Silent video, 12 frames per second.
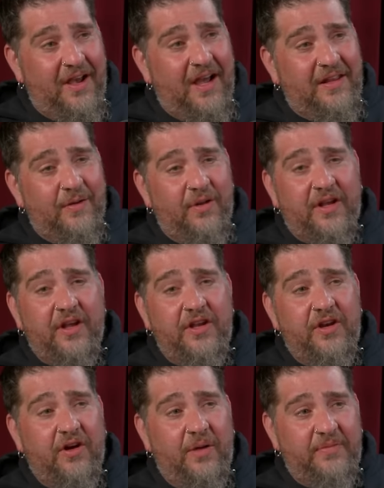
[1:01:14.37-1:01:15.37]
and they were like,
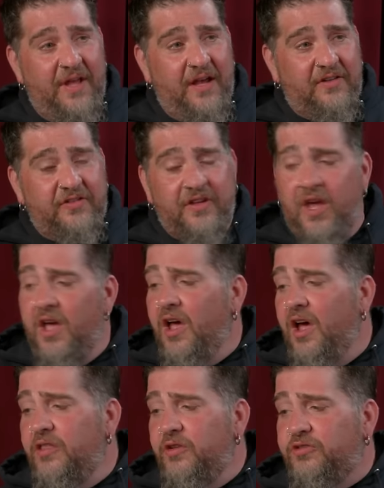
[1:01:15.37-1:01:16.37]
You're up next
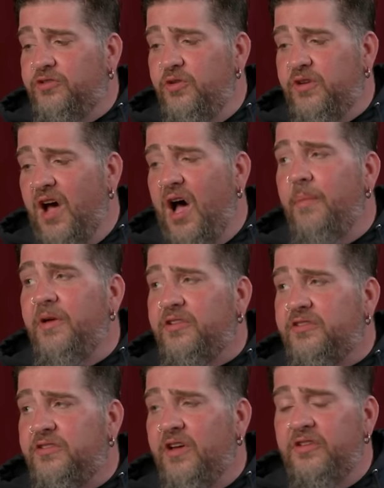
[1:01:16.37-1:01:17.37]
there's two
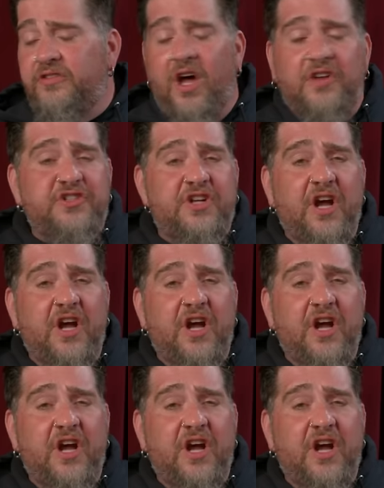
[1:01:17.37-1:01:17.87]
comics, a Dutch